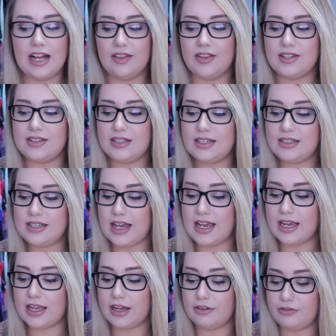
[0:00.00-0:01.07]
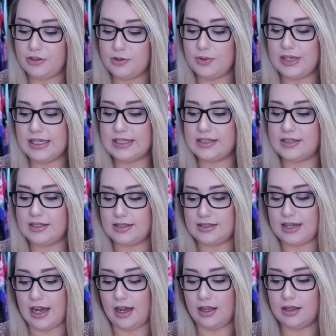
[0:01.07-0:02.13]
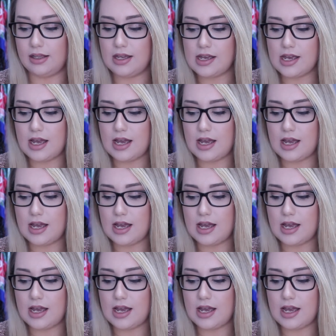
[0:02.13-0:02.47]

This did take a few weeks to sell,